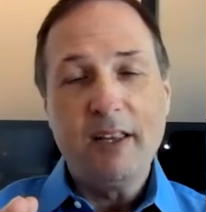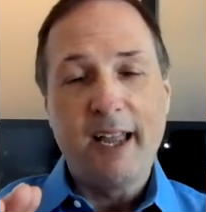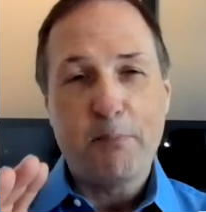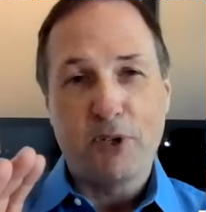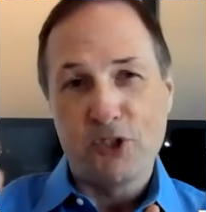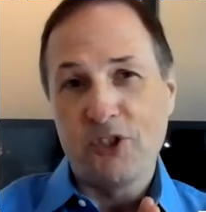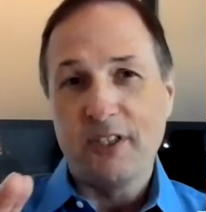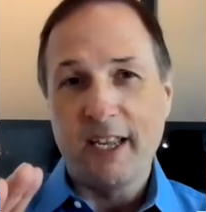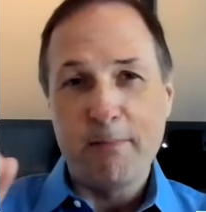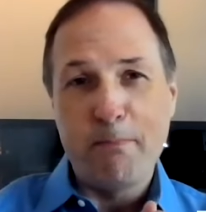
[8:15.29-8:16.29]
that
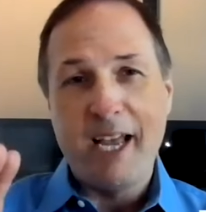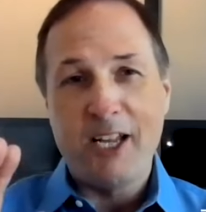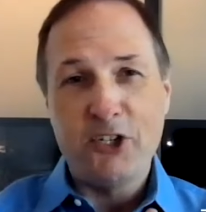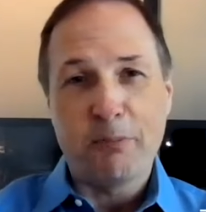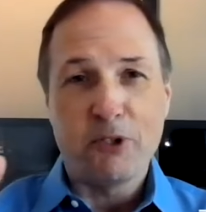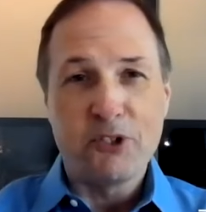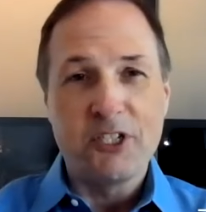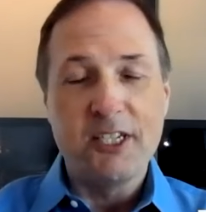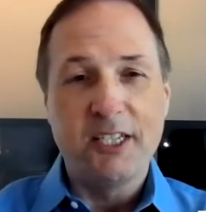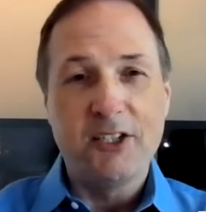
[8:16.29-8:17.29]
magic
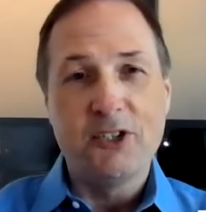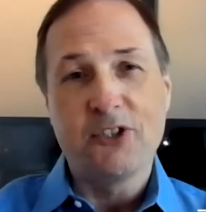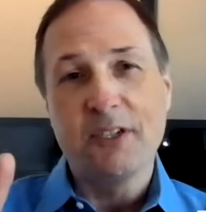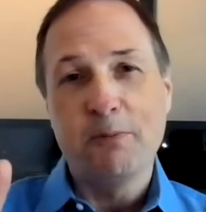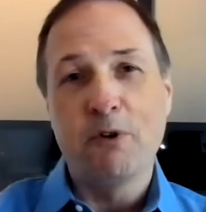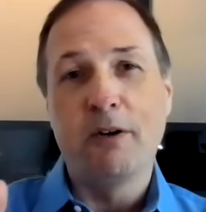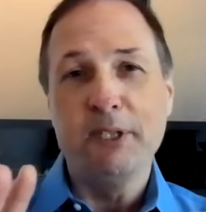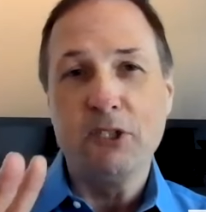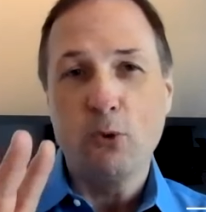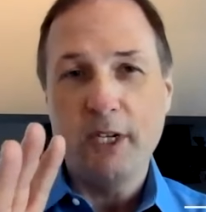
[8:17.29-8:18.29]
percentage is somewhere
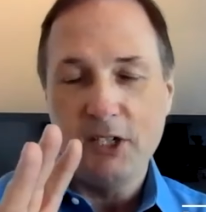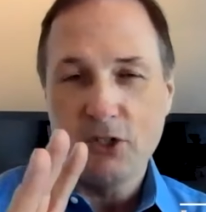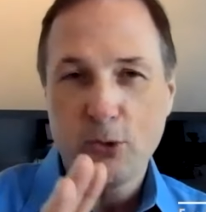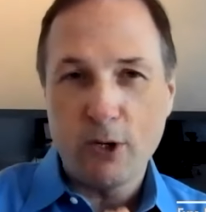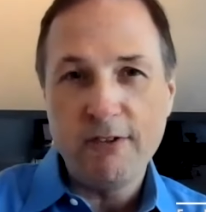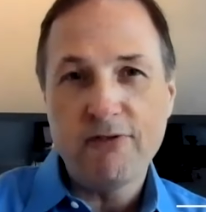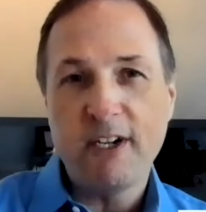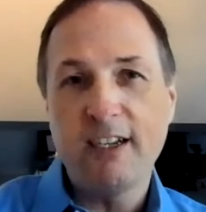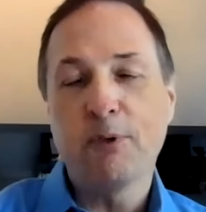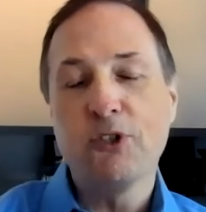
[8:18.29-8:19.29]
between
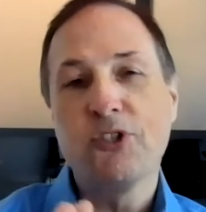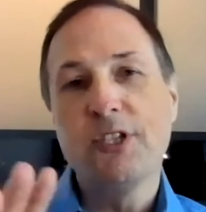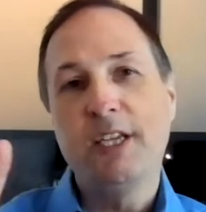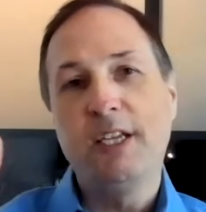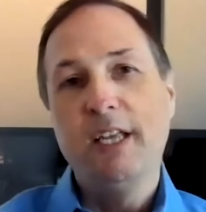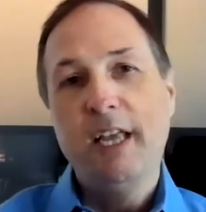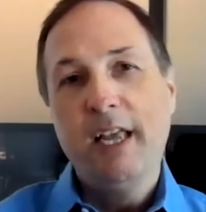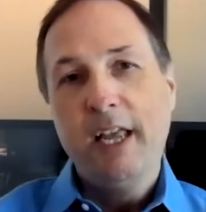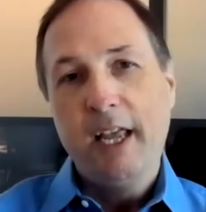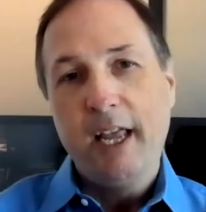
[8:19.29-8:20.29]
25%
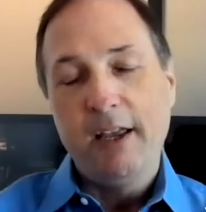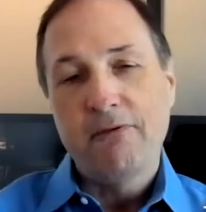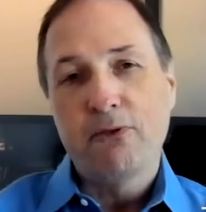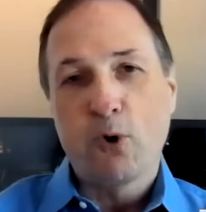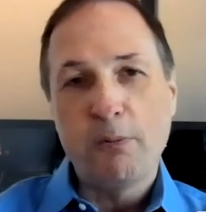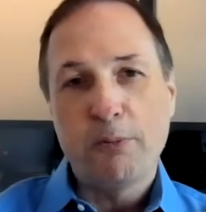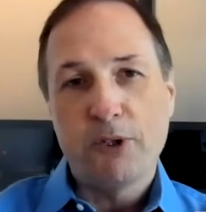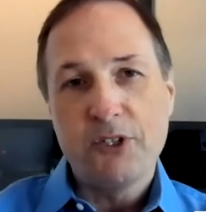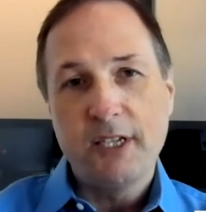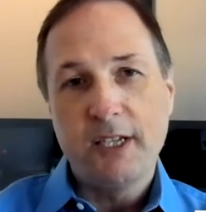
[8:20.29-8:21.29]
and
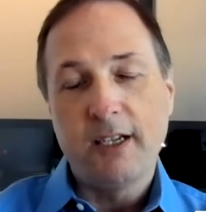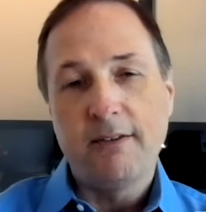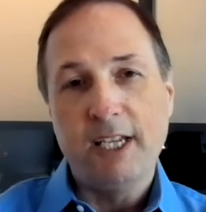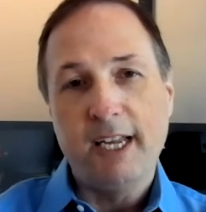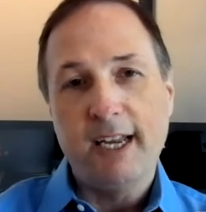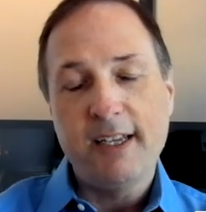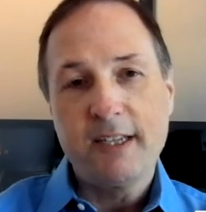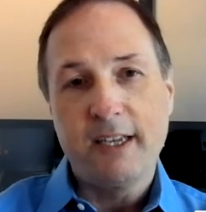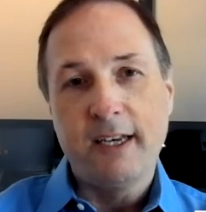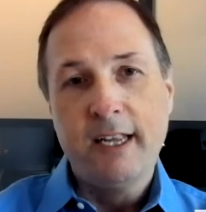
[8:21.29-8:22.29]
40% of the
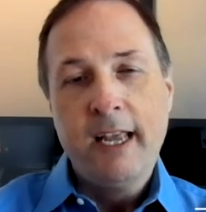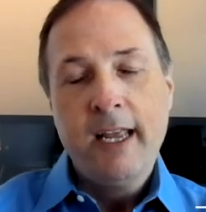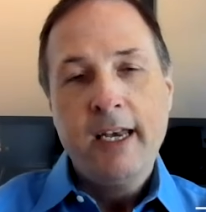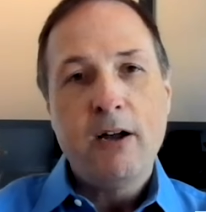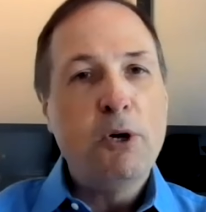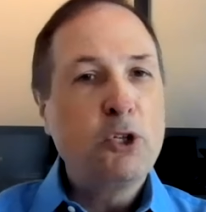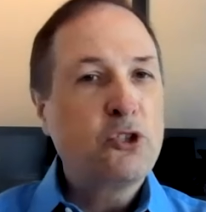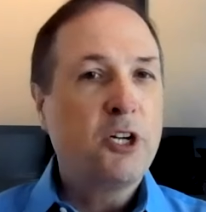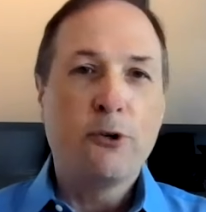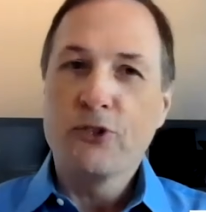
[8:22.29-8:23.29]
asset. Now,
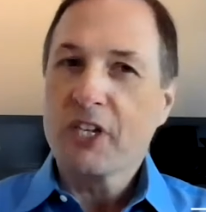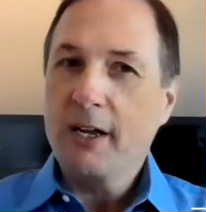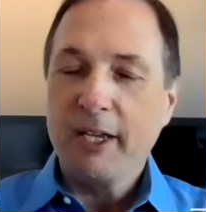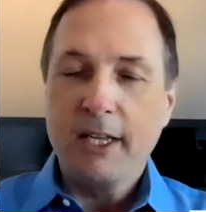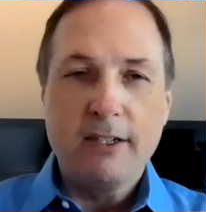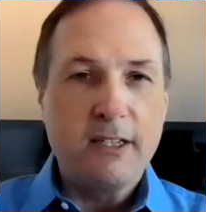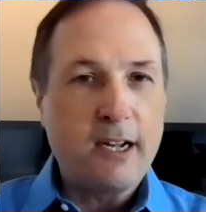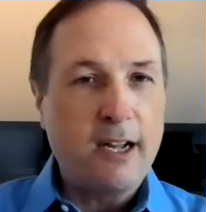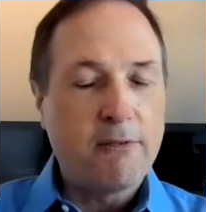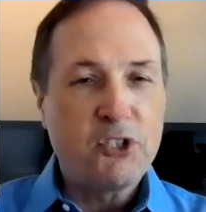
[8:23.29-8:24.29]
most donors coming into the
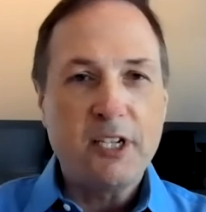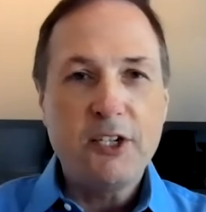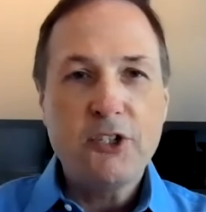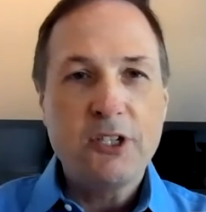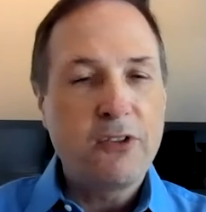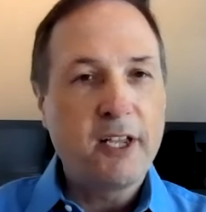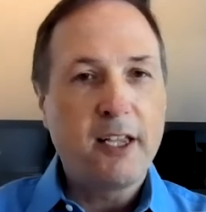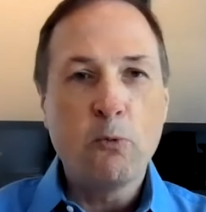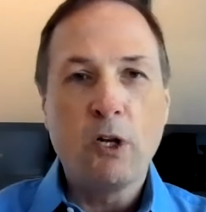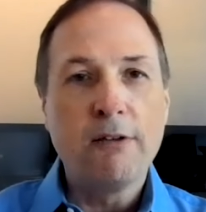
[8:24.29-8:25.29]
conversation are
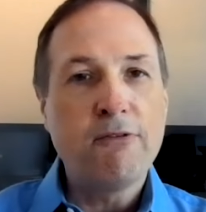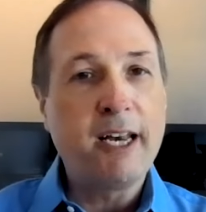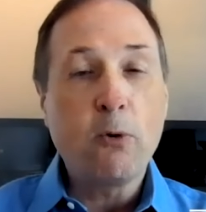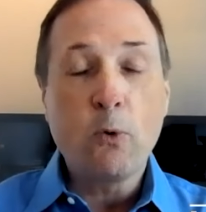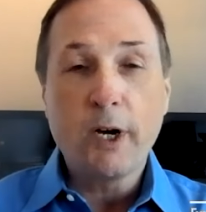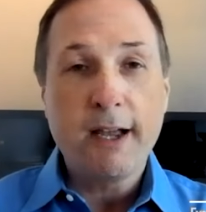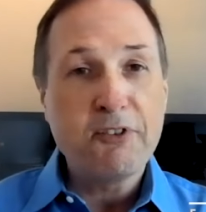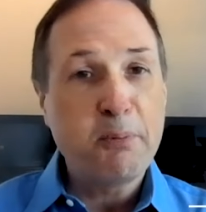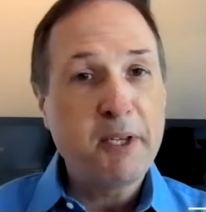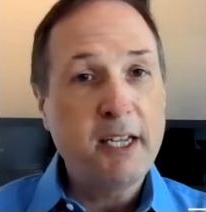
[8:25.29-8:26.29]
thinking, well, if I don't want to
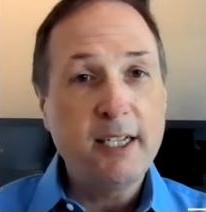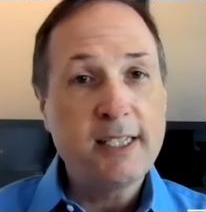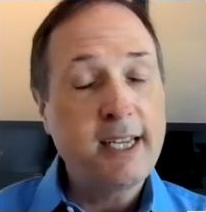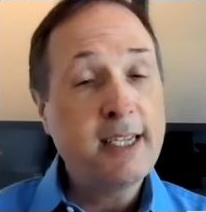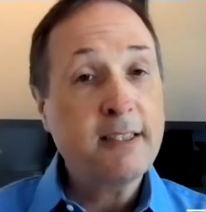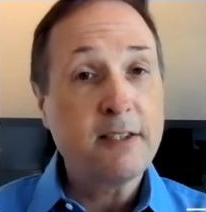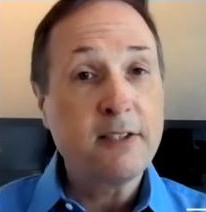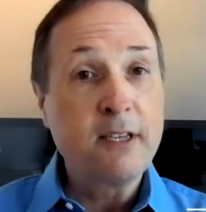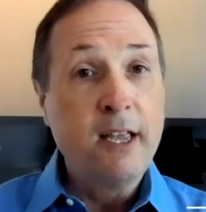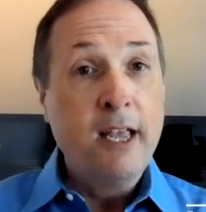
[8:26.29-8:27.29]
have to pay any
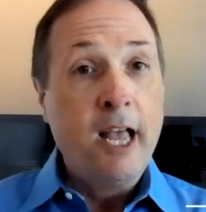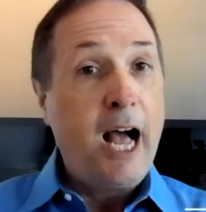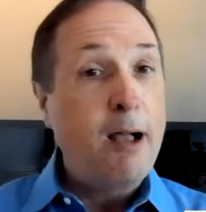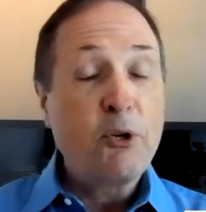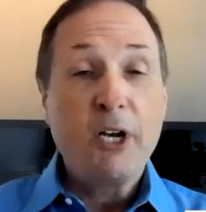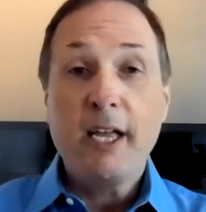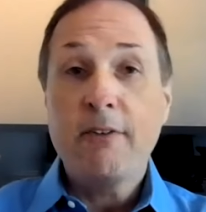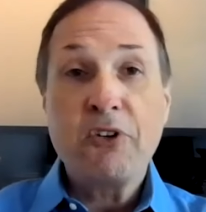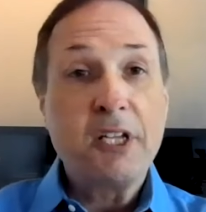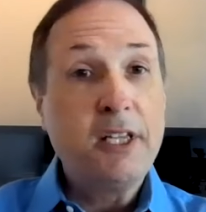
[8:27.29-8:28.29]
taxes, I'm going to
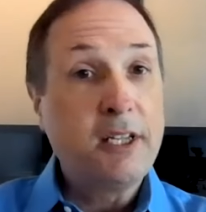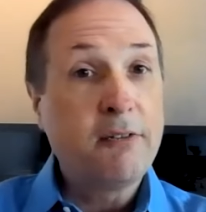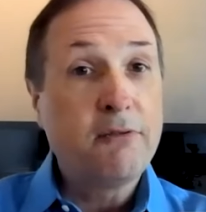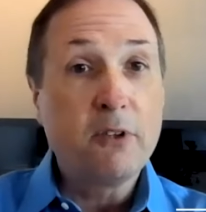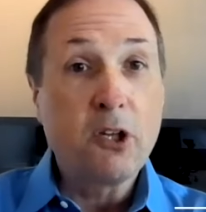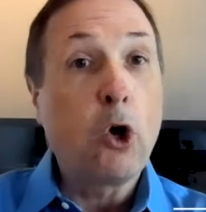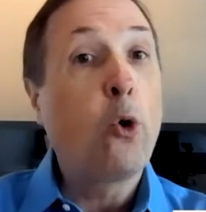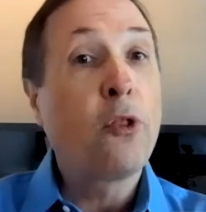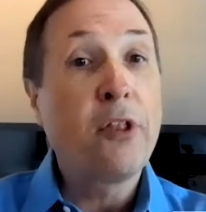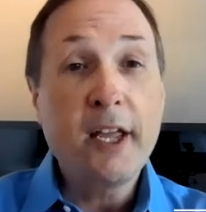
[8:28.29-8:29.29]
have to give the
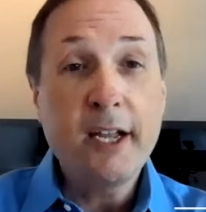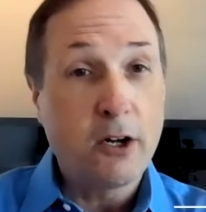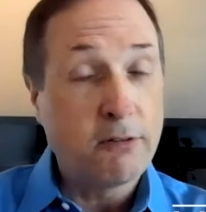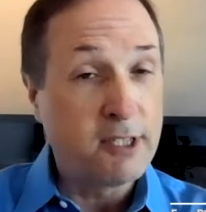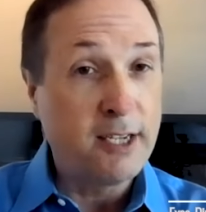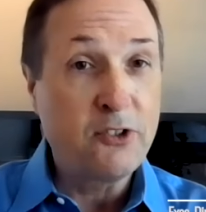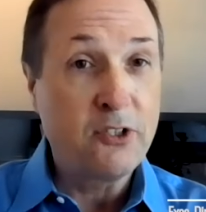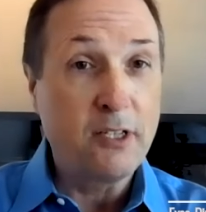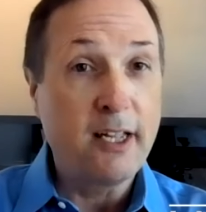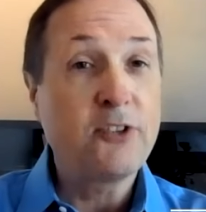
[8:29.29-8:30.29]
whole thing over. That's
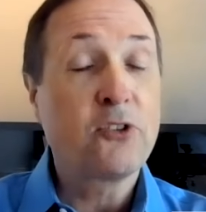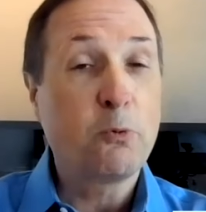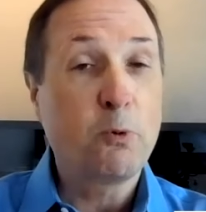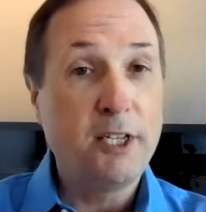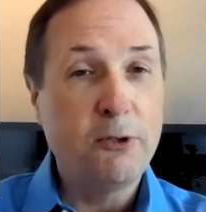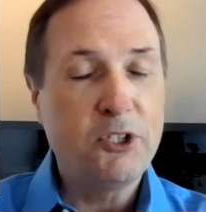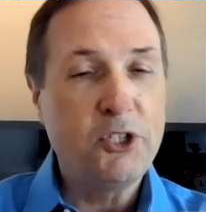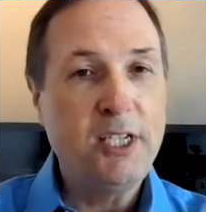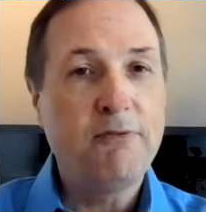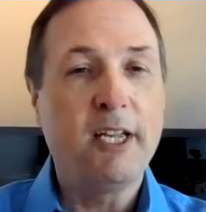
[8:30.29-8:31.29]
the way you
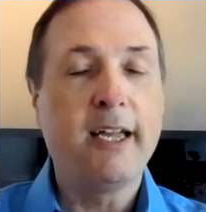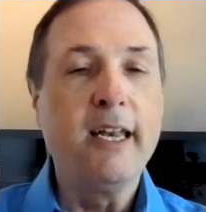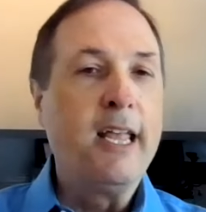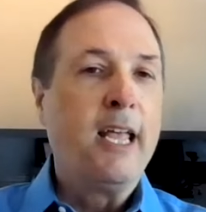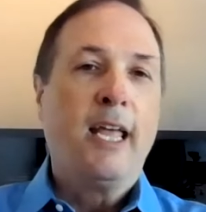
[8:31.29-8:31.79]
achieve that.